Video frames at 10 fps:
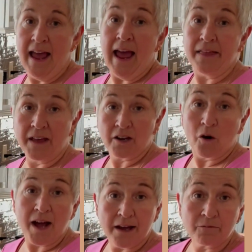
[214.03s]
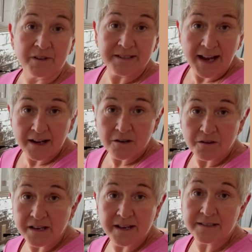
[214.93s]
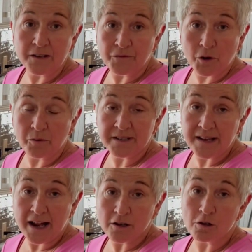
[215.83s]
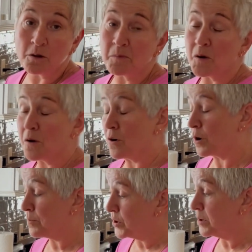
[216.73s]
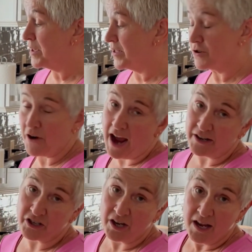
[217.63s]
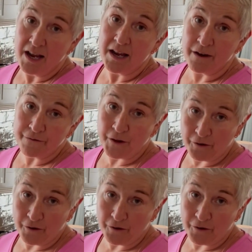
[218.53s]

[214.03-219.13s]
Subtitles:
and then go ahead and recycle these if they're recyclable, or put them in the trash if they're